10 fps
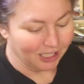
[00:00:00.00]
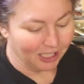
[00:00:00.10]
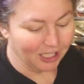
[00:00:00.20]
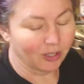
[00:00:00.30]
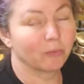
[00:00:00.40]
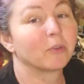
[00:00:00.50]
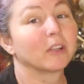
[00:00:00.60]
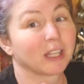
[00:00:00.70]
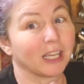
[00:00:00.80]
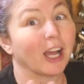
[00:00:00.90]
and it
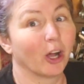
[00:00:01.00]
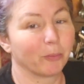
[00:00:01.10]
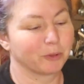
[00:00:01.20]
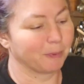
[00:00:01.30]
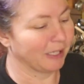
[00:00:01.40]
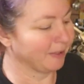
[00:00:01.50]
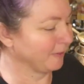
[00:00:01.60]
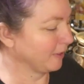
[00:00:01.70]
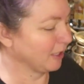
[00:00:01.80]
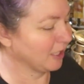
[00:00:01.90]
really helps, but
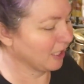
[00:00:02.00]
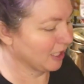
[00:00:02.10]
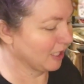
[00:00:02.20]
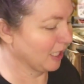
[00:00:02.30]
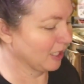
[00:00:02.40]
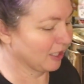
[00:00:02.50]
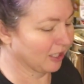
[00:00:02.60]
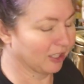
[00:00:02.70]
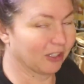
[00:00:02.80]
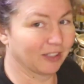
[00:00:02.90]
it doesn't taste
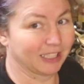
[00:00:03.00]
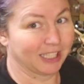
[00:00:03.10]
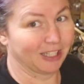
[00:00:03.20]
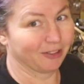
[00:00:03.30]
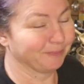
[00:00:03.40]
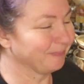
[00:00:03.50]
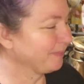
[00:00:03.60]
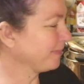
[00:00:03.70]
good going down.